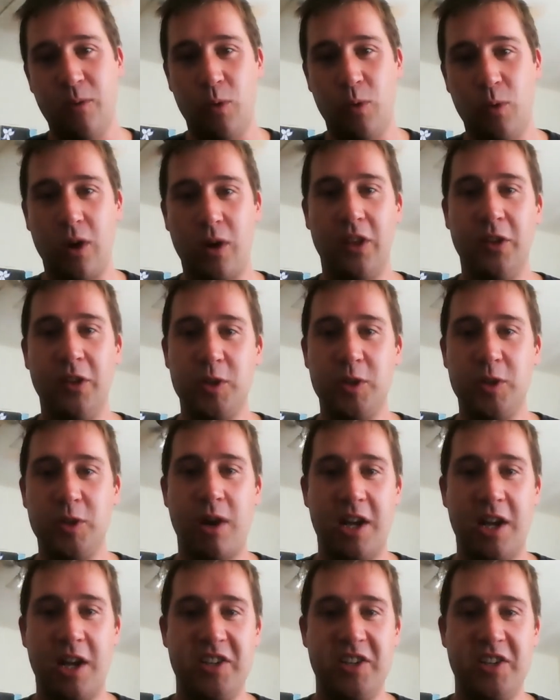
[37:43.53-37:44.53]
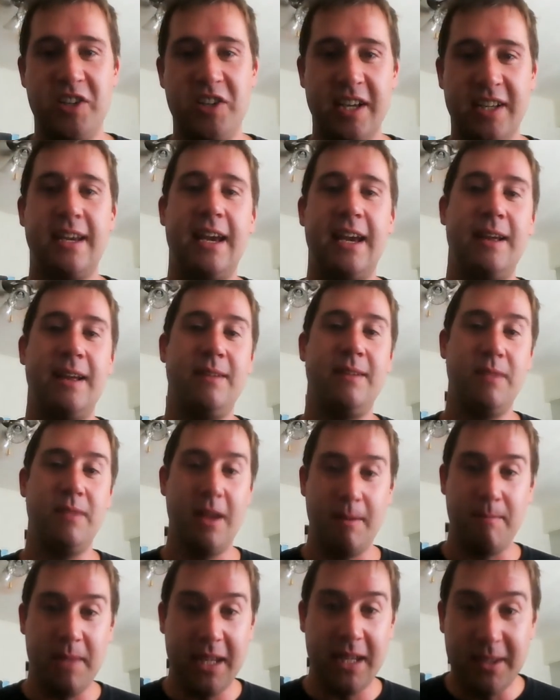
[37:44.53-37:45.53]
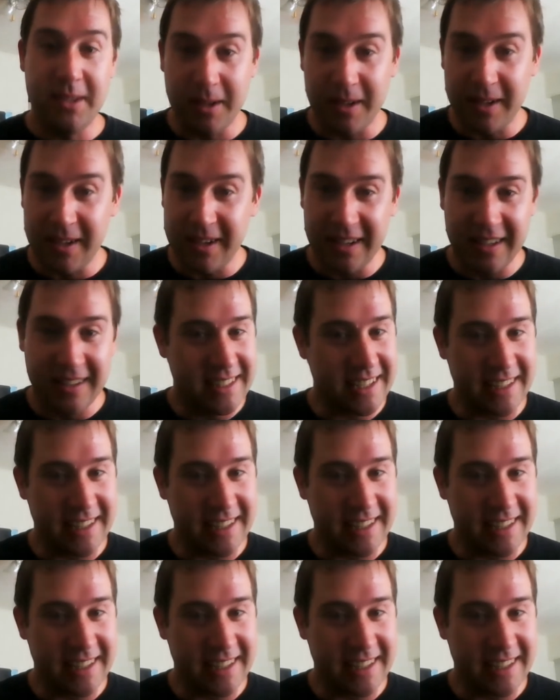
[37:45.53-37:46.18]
Work on those projects and meet the